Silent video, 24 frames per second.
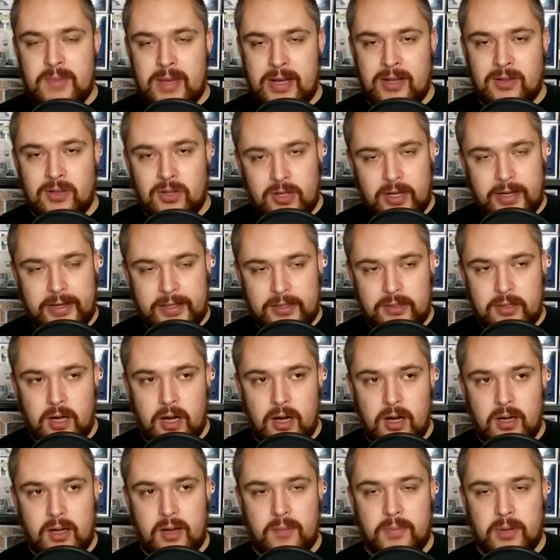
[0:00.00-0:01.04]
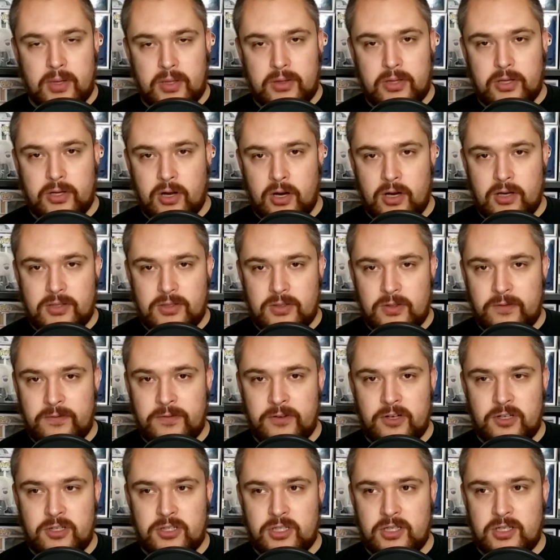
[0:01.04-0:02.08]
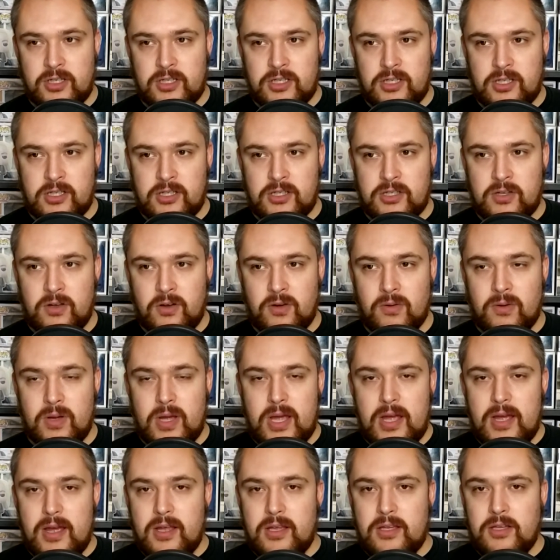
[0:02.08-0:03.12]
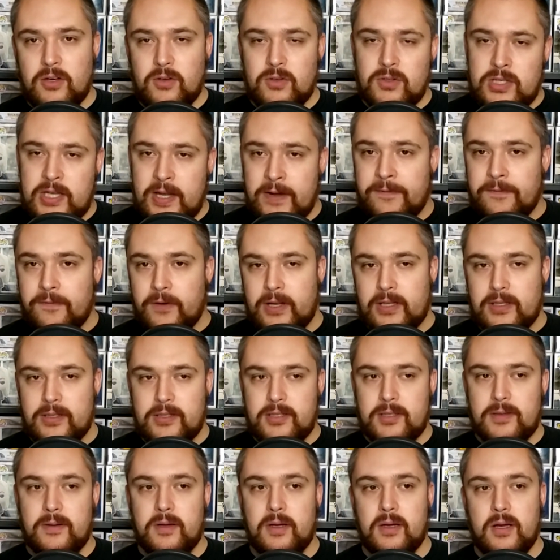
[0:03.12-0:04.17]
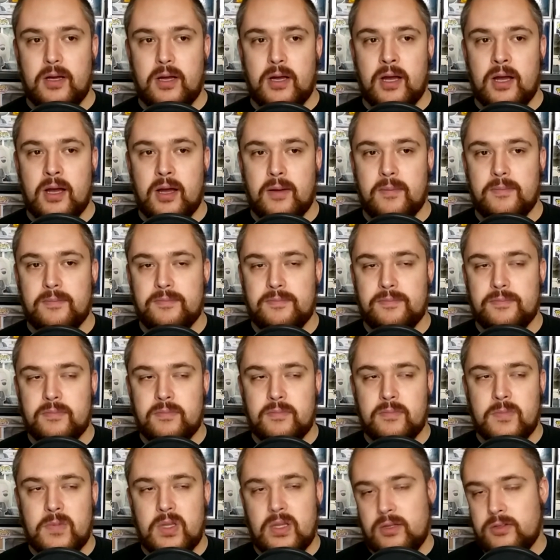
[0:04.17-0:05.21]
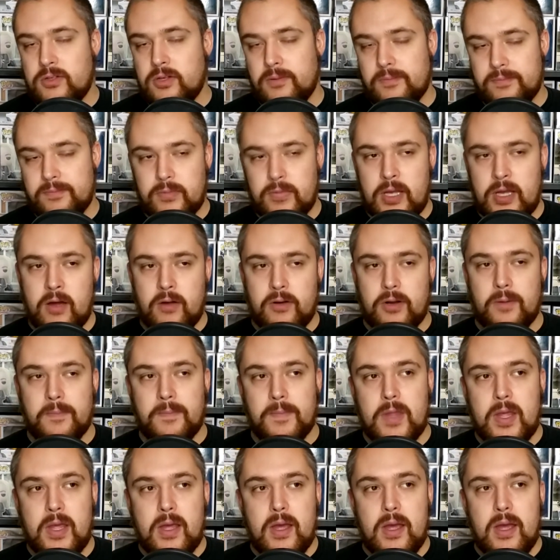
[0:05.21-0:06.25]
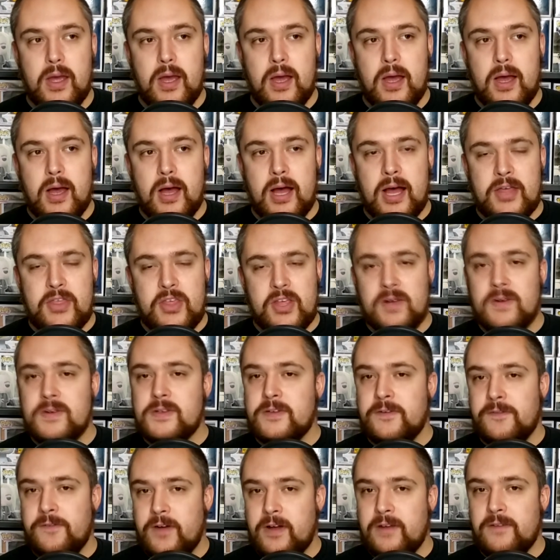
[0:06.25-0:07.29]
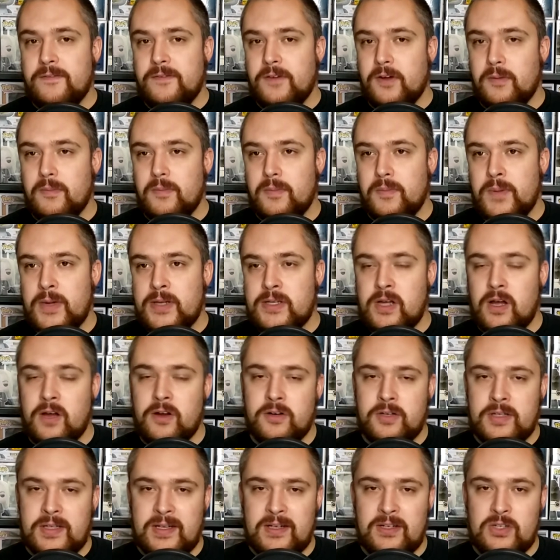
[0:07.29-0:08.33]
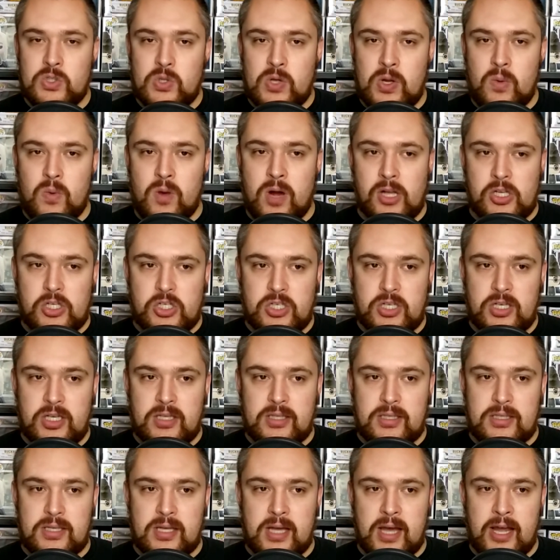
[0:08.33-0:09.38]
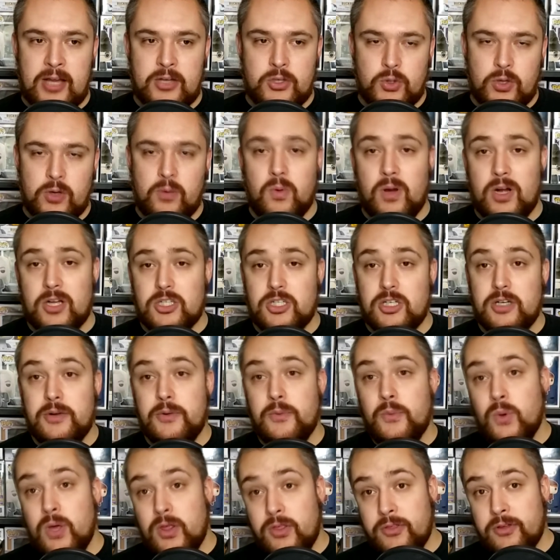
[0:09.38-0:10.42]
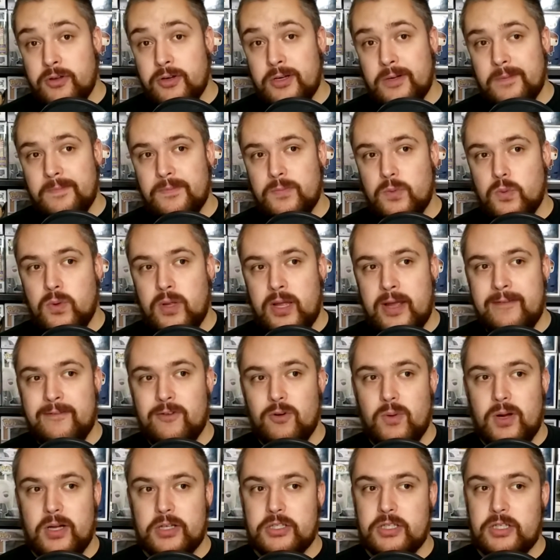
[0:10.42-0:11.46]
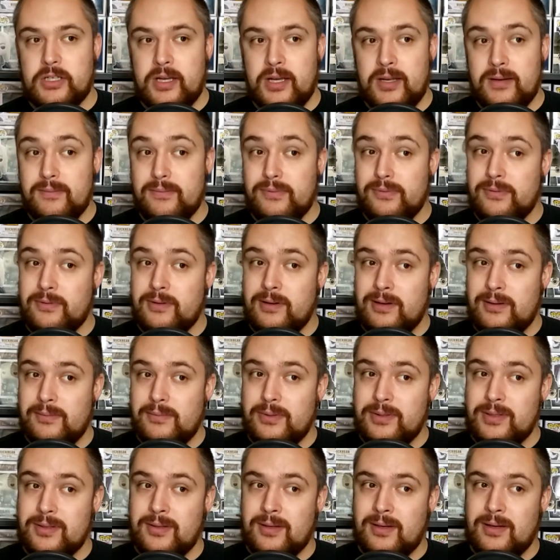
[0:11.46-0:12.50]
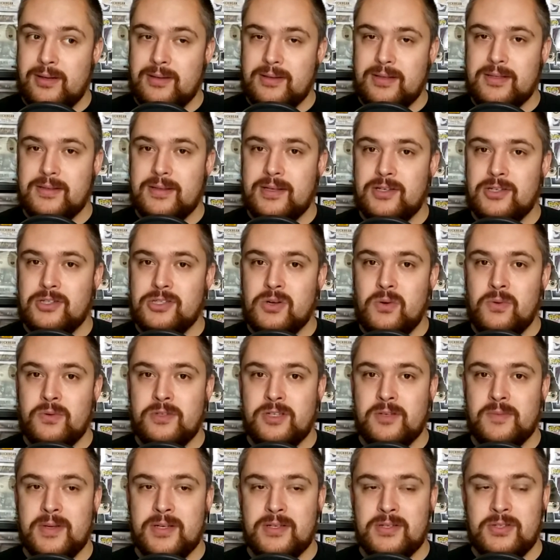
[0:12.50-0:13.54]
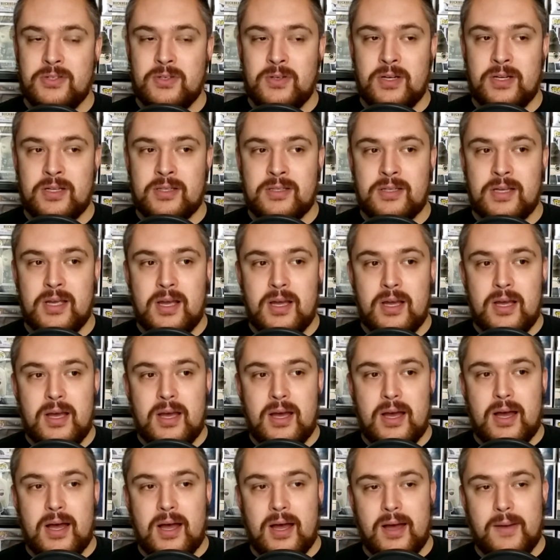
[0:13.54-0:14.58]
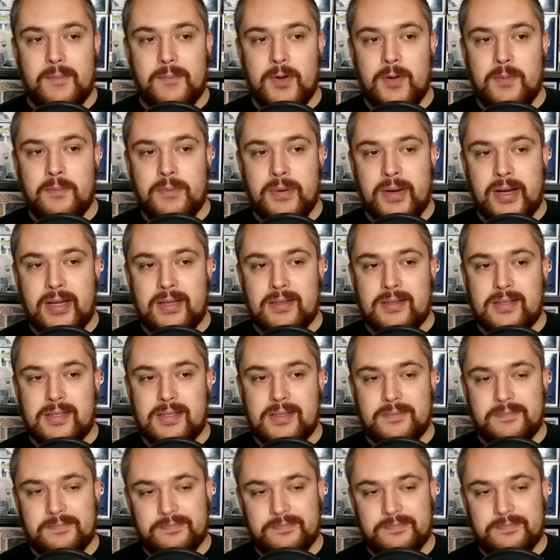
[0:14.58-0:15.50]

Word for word: it look like a dog, but the cartoon version is just so, you know, different. Um, so I don't know. I think it was a fun film. My daughter did enjoy watching it. I enjoyed watching it with her. Will I ever watch it again? Probably not, unless I show it to my students. Um, but